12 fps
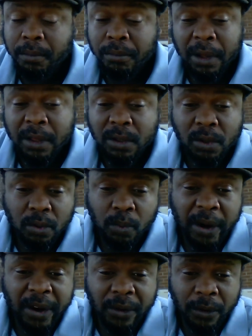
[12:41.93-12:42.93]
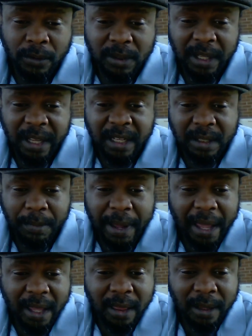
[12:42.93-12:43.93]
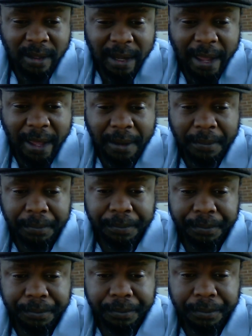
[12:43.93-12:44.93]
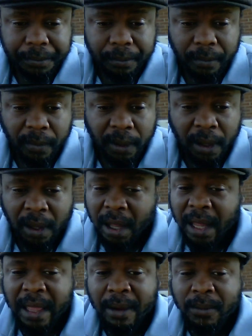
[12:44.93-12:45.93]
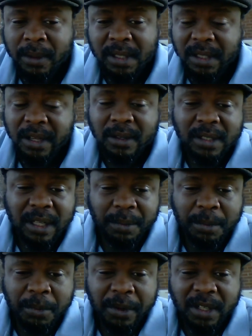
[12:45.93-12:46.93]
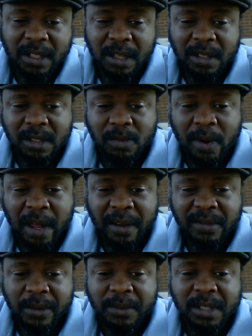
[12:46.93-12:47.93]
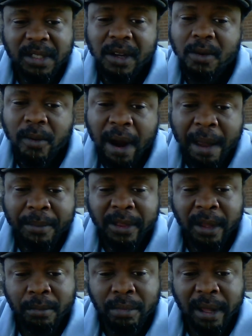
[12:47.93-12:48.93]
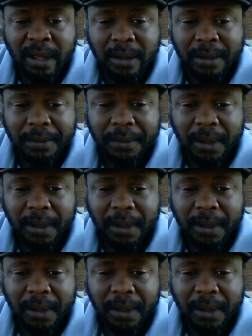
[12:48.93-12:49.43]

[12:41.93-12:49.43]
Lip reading: Brothers was wearing those things back in the day, and they were still sleeping with each other's wives. They were still robbing their brother.